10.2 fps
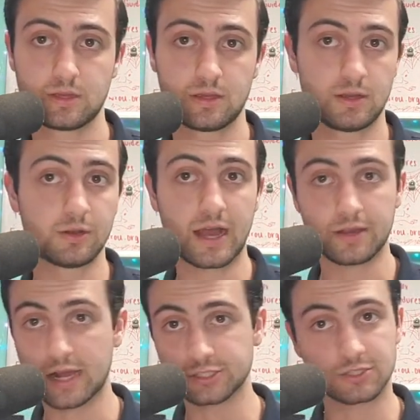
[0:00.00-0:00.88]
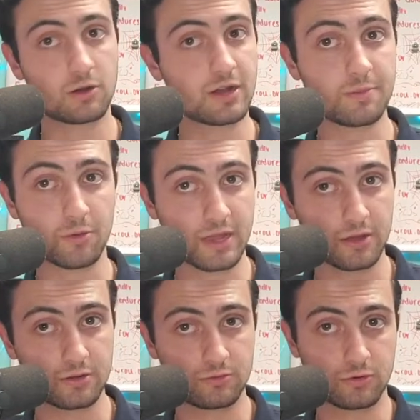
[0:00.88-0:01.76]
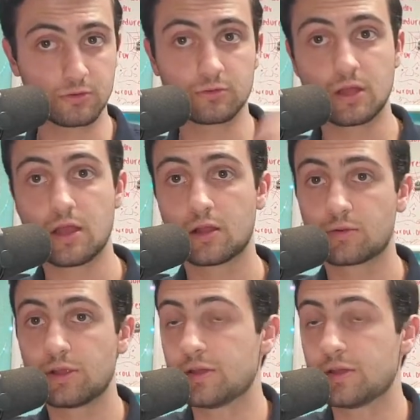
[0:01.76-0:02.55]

You know, not just going out, but we